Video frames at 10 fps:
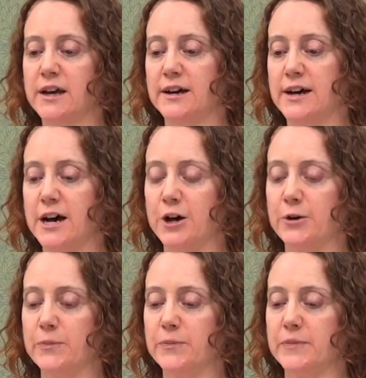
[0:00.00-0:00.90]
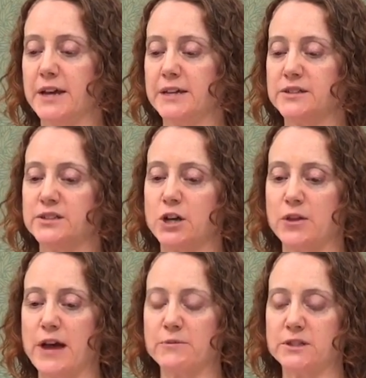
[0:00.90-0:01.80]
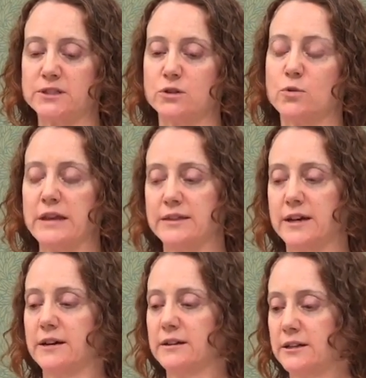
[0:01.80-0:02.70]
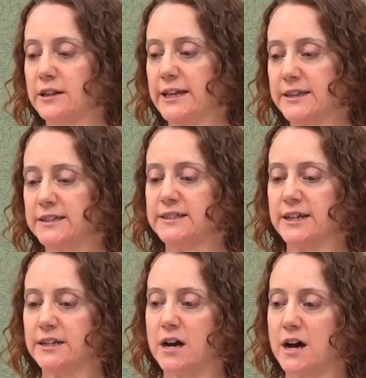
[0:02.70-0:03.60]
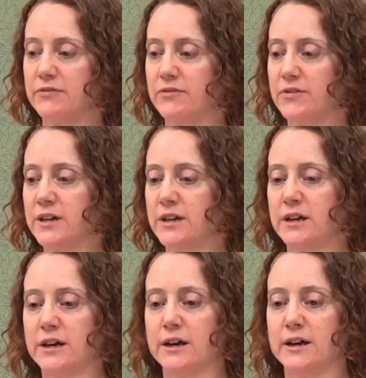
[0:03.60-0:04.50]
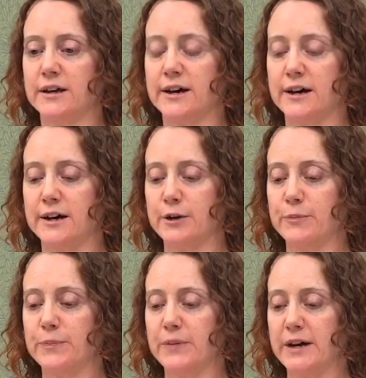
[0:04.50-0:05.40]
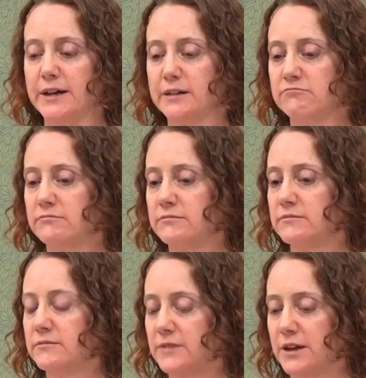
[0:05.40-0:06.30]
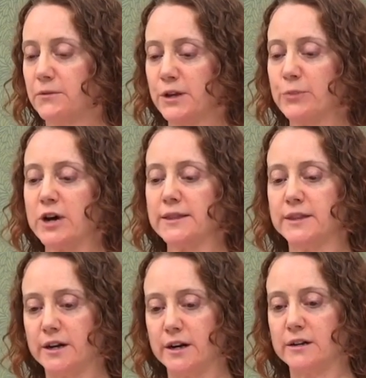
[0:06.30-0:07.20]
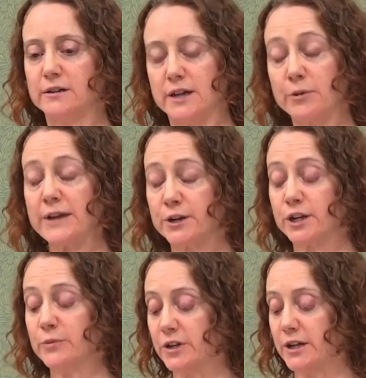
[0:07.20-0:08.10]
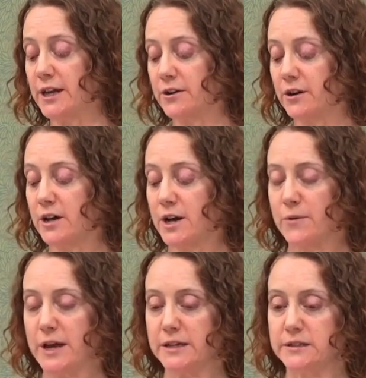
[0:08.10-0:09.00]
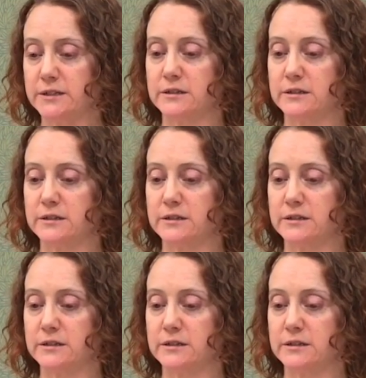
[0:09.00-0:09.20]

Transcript: And so that was quite the lengthy standoff. But it really brought their community together in a lot of ways.